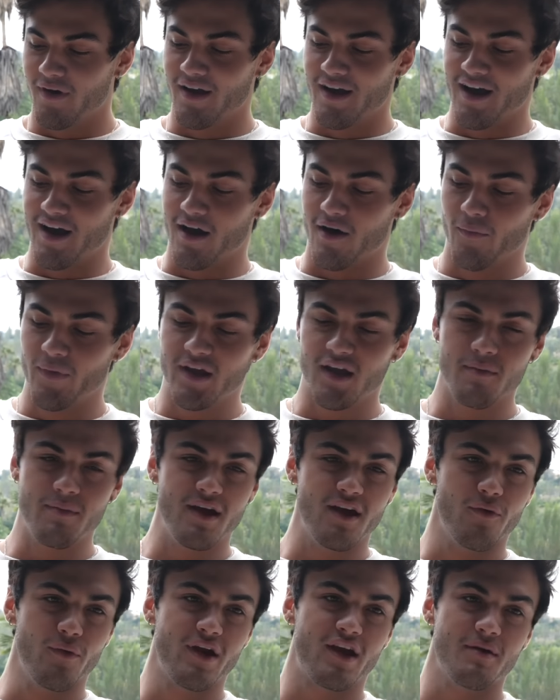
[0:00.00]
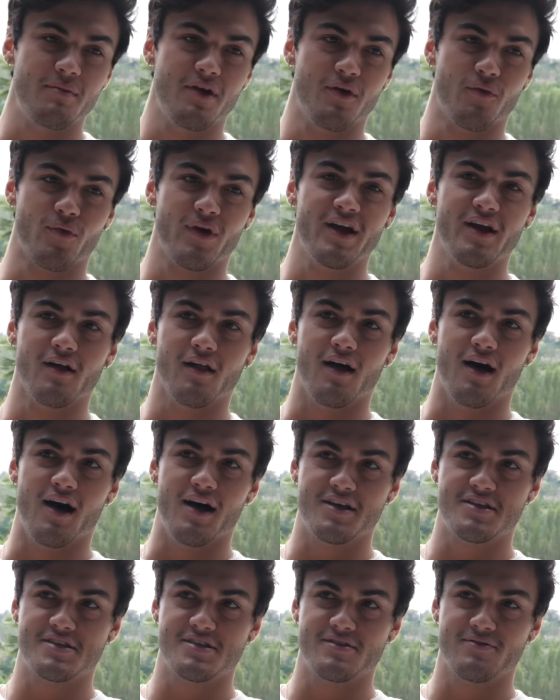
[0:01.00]
Uh, we can be we can be real
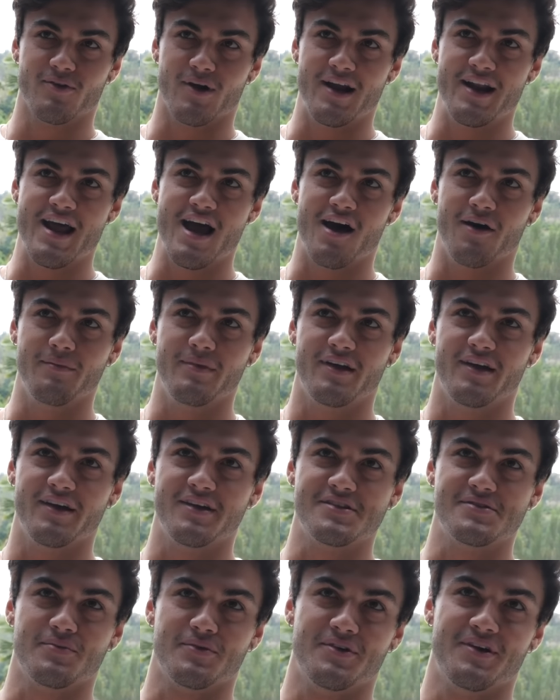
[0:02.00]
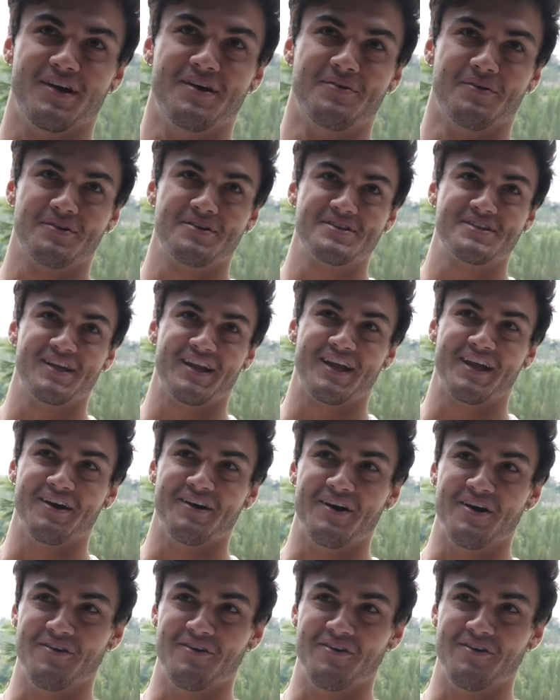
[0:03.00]
us right now because we're we're just gonna go